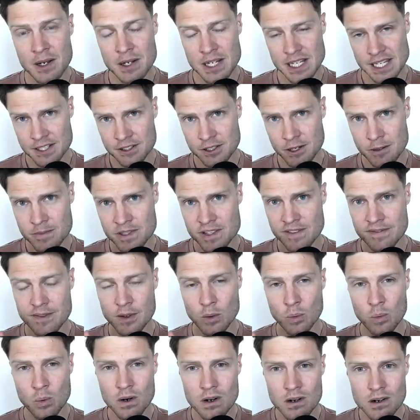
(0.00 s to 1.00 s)
in terms of the
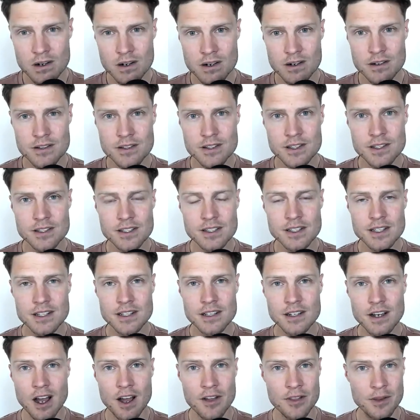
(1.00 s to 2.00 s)
words
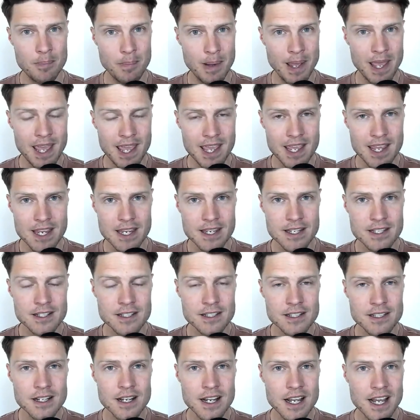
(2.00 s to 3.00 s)
on the
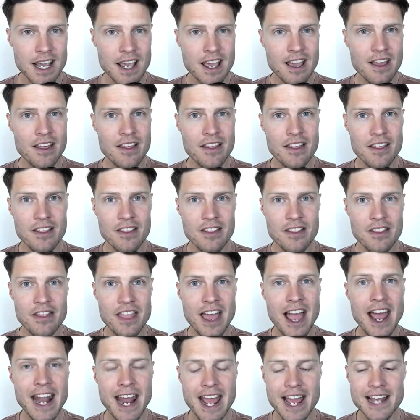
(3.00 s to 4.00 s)
page,
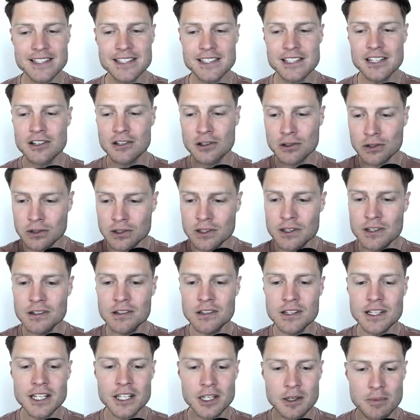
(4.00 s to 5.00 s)
that has to
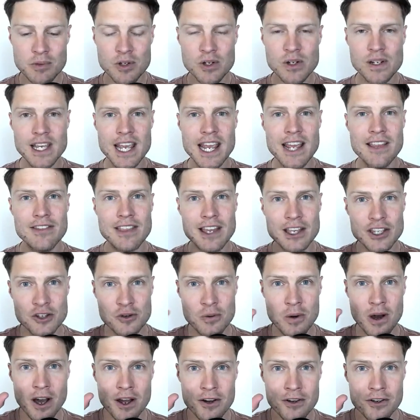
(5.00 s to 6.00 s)
clearly communicate that you
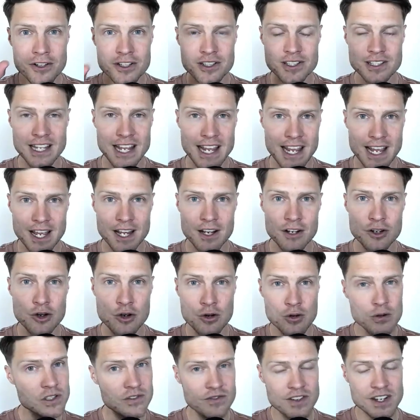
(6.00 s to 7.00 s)
understand
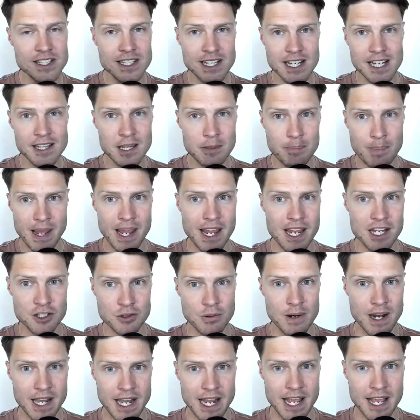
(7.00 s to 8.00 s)
who's visiting the page
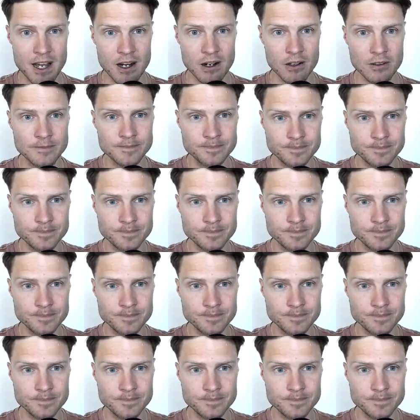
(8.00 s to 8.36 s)
right now.